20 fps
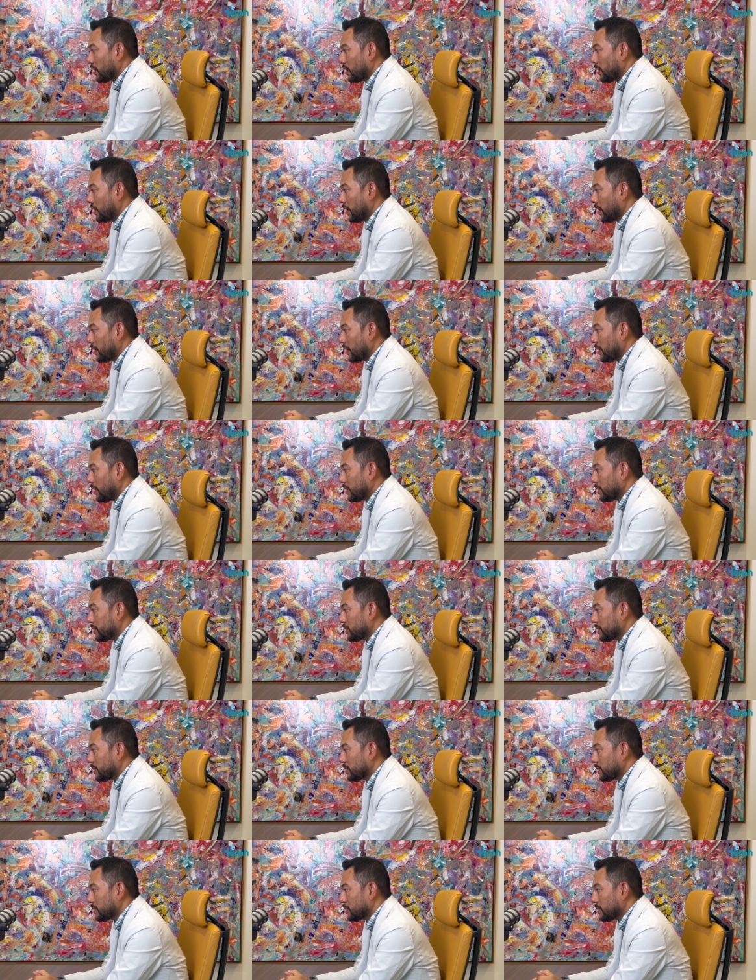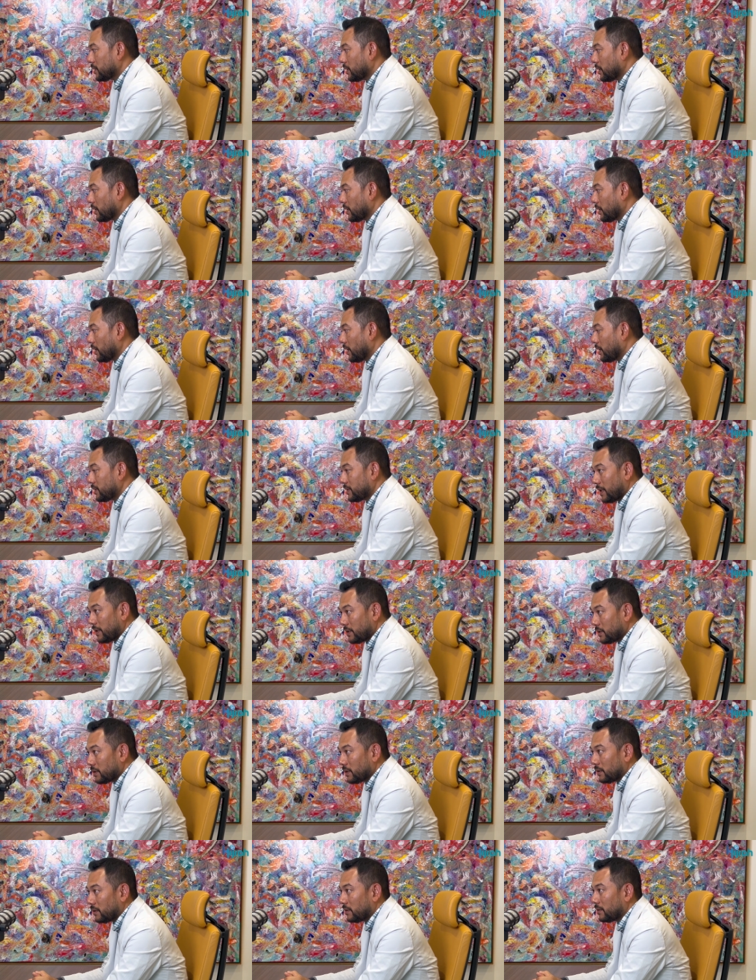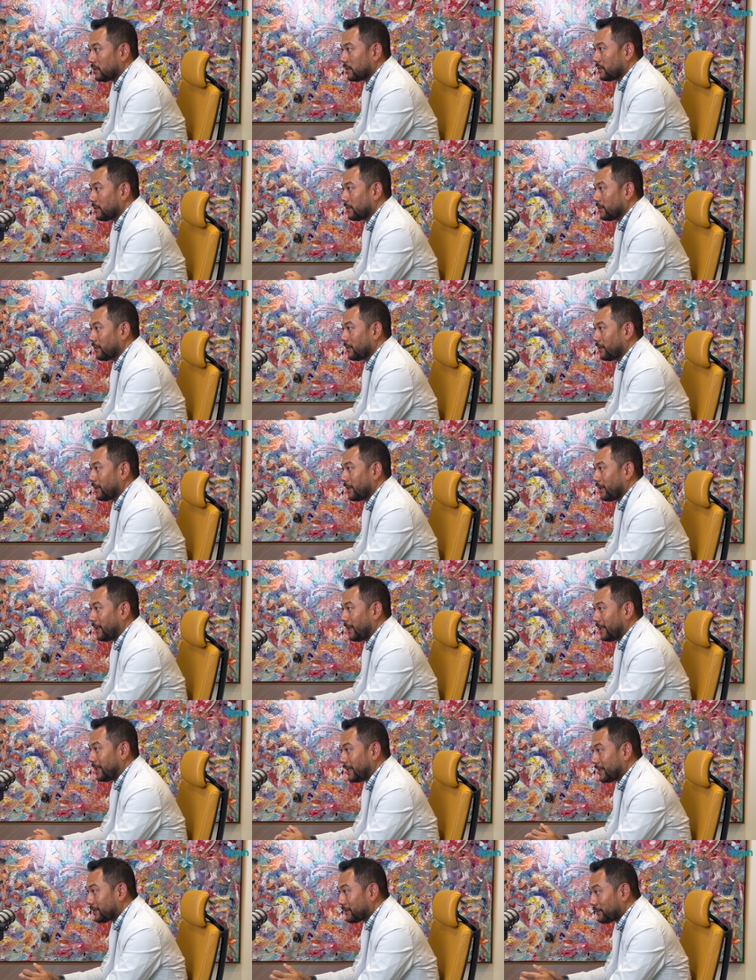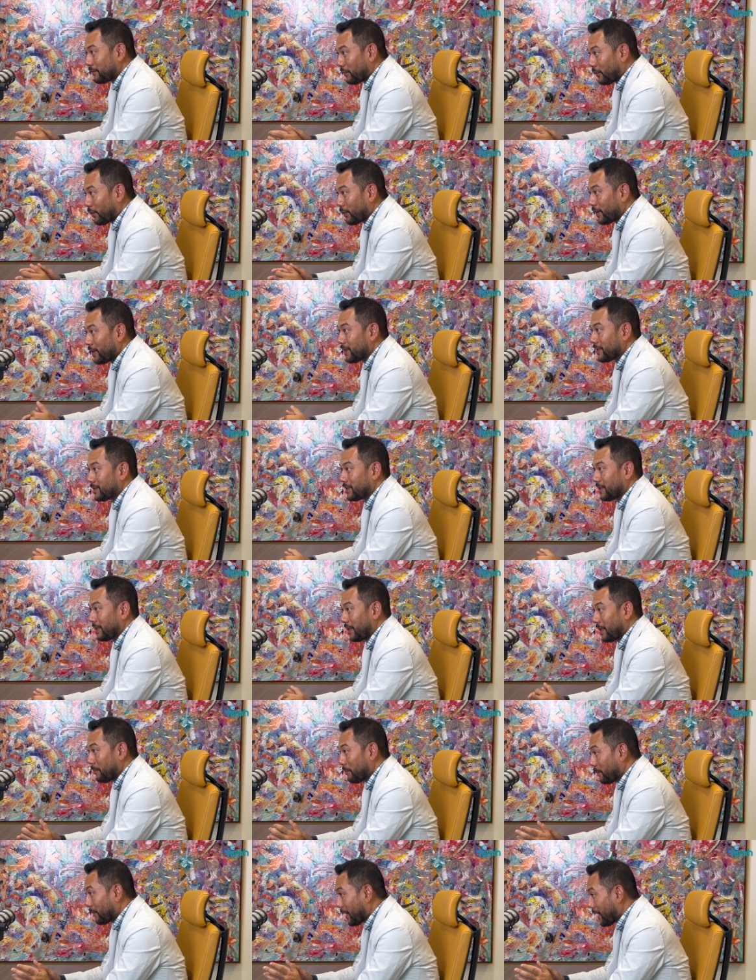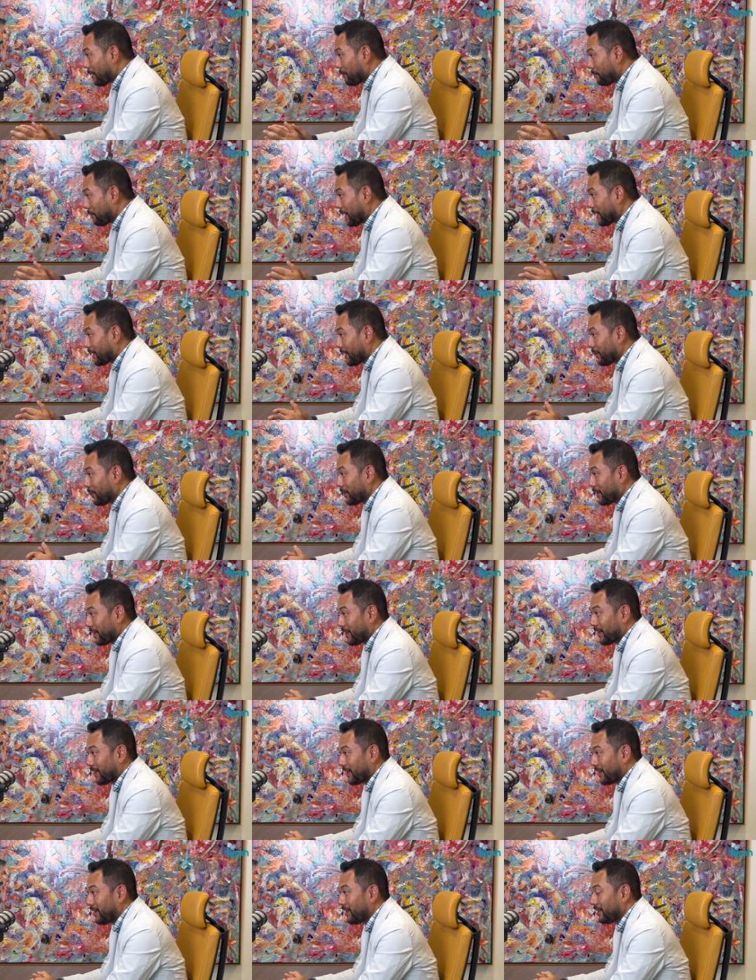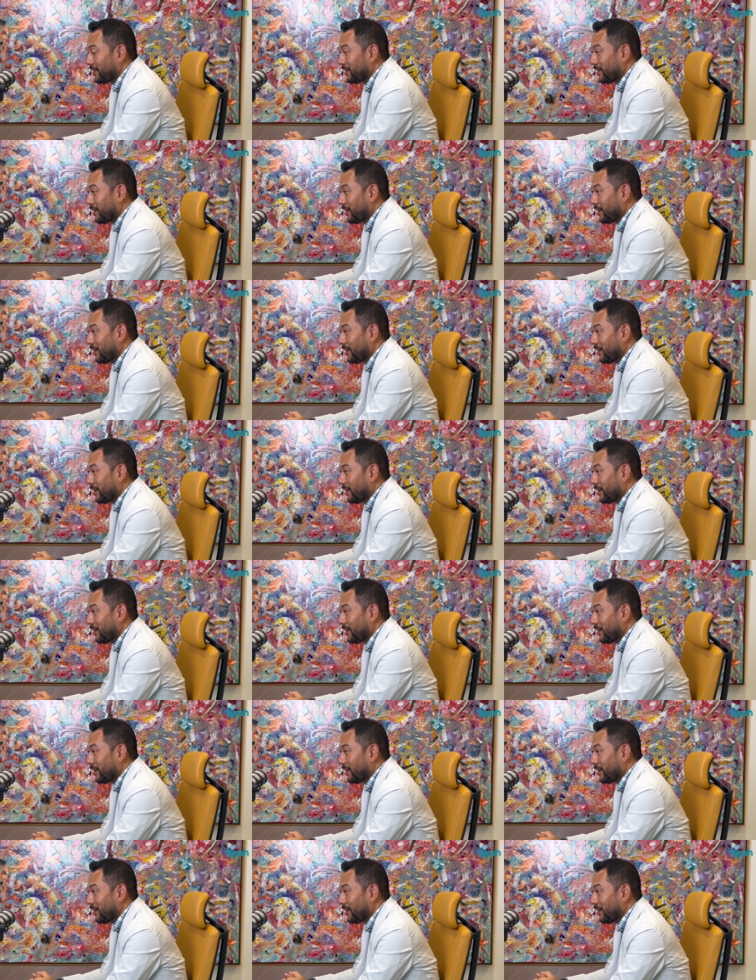that is essential in this 4 years, dalam 4 tahun ni lagi,